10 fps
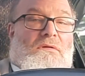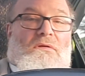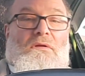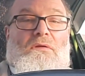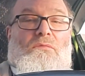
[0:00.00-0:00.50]

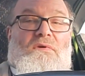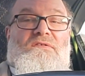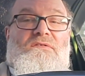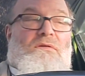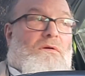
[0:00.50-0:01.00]
It
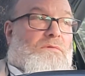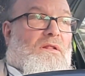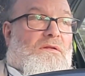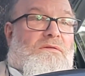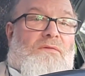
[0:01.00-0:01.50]
was a
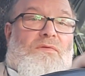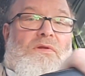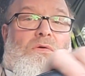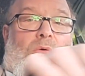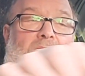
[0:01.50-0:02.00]
relatively
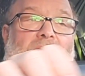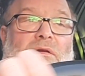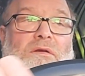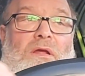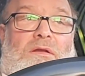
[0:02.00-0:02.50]
quiet
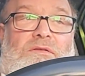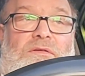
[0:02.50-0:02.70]
night.